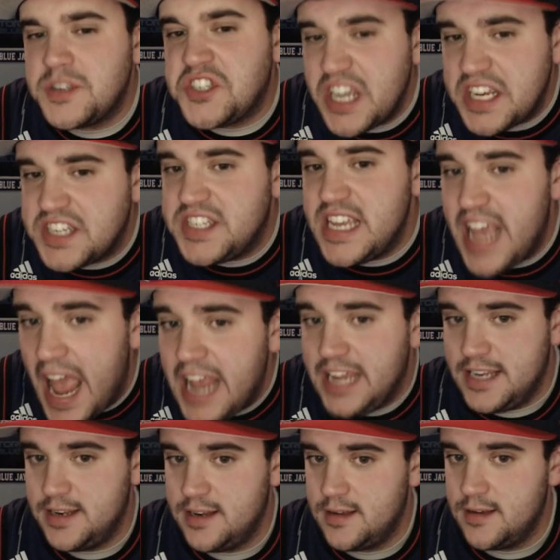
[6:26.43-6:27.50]
68.
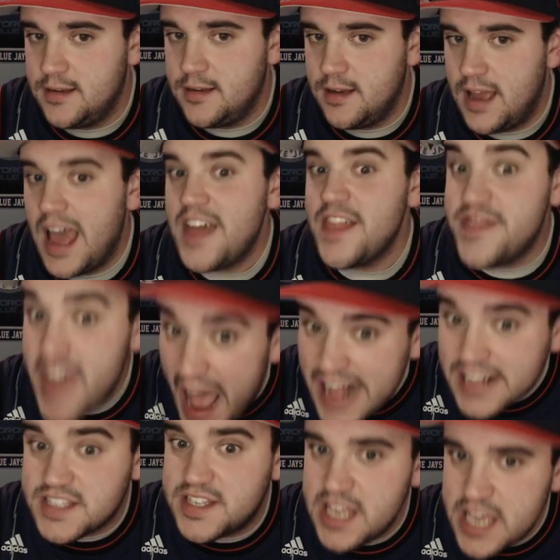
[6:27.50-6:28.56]

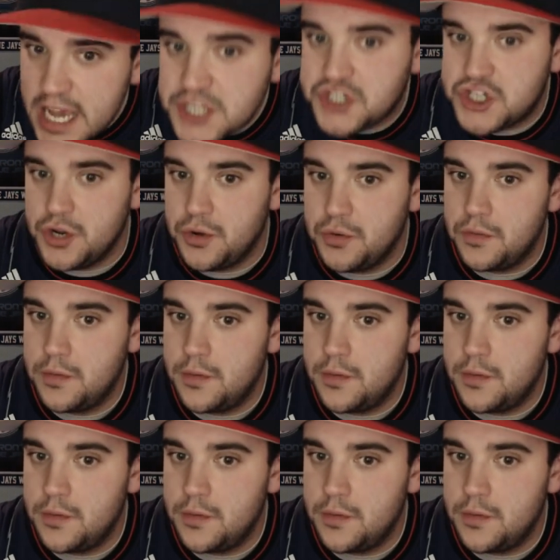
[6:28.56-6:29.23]
That's the issue.